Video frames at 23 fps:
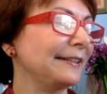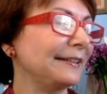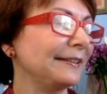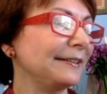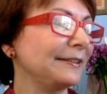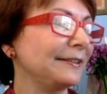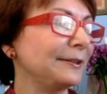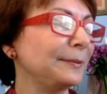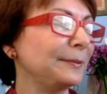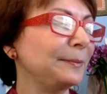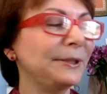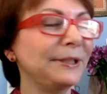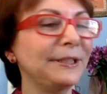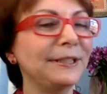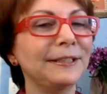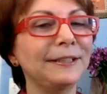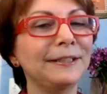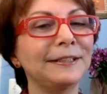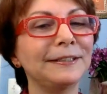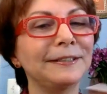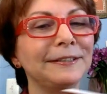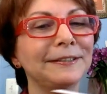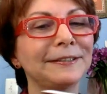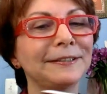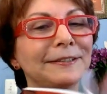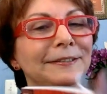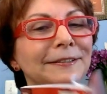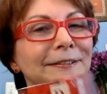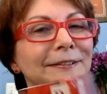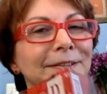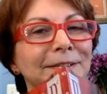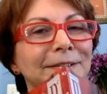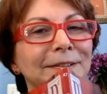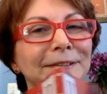to be in this
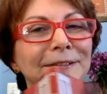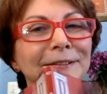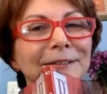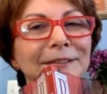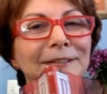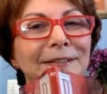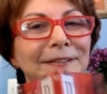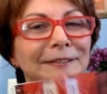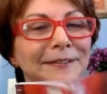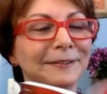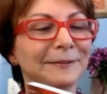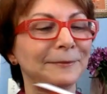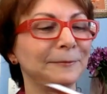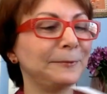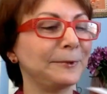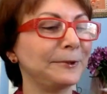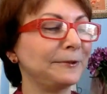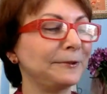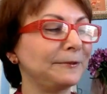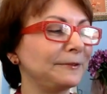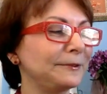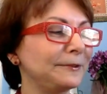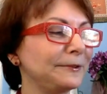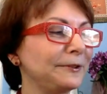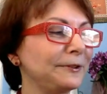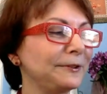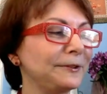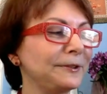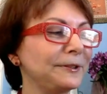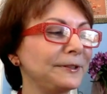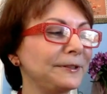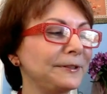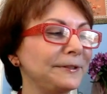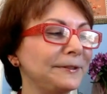wonderful
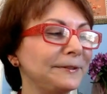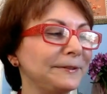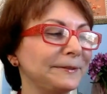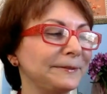journal.